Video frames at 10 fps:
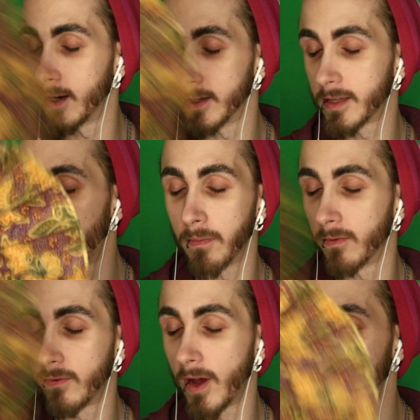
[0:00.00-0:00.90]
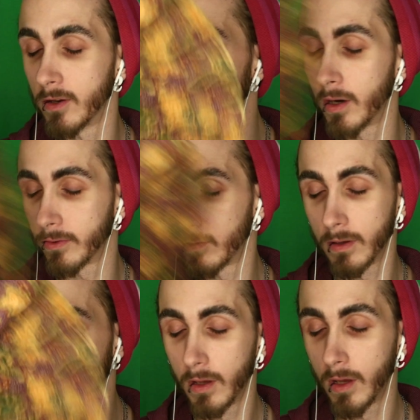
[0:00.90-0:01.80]
any type of fan you want.
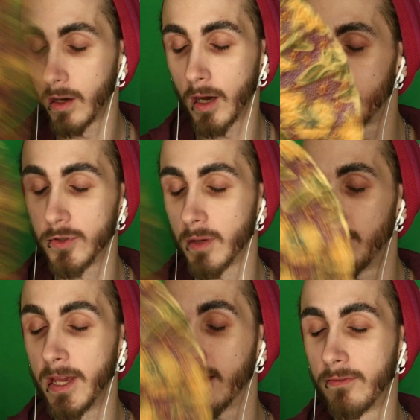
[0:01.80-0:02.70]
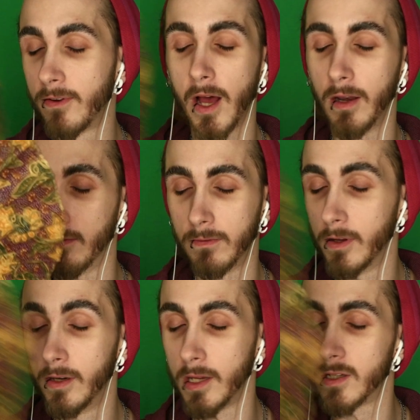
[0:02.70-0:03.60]
I'm just a big fan of
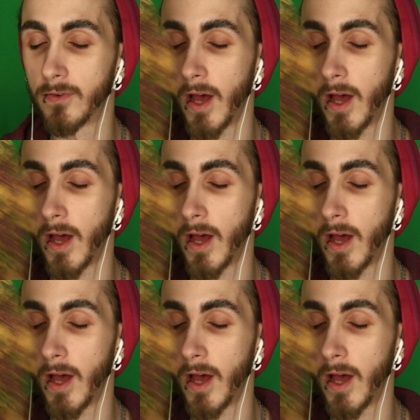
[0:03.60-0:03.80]
this